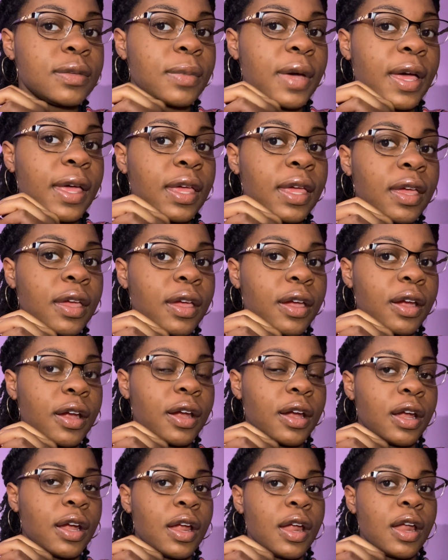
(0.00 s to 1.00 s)
my
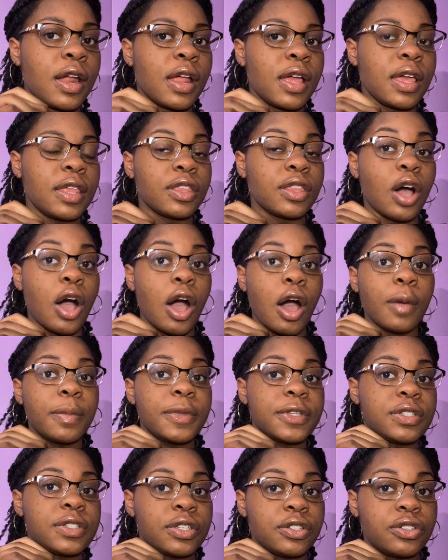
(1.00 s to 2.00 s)
hair in the
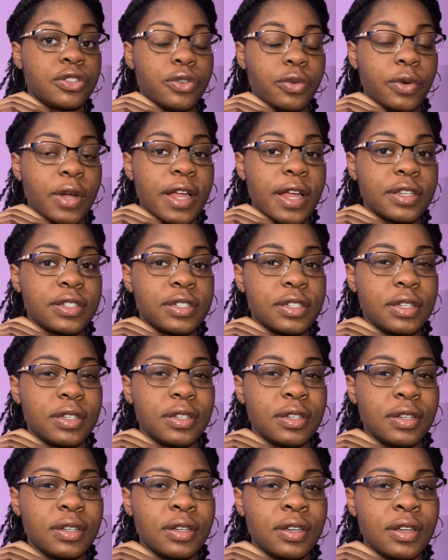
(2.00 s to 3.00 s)
opposite direction
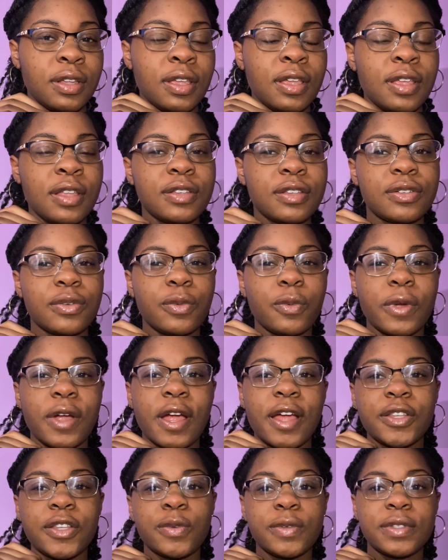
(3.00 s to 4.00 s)
to where
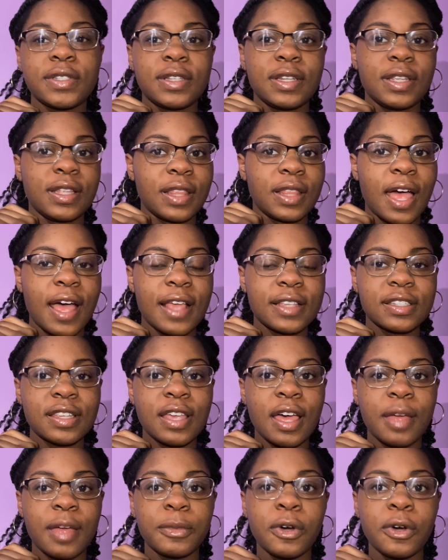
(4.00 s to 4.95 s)
I twisted it last time.